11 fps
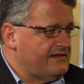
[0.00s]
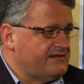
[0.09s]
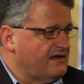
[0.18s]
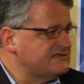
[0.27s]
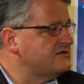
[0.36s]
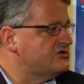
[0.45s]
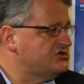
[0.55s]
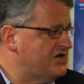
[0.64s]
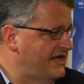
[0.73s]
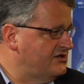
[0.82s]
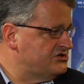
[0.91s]
doesn't
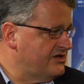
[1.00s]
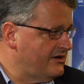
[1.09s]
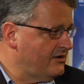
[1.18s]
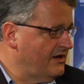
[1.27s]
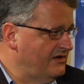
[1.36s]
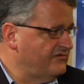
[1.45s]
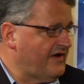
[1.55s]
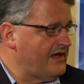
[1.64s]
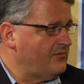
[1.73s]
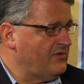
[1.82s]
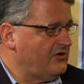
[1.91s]
change their
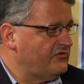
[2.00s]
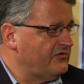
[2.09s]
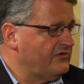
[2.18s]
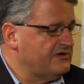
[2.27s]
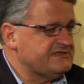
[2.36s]
environment.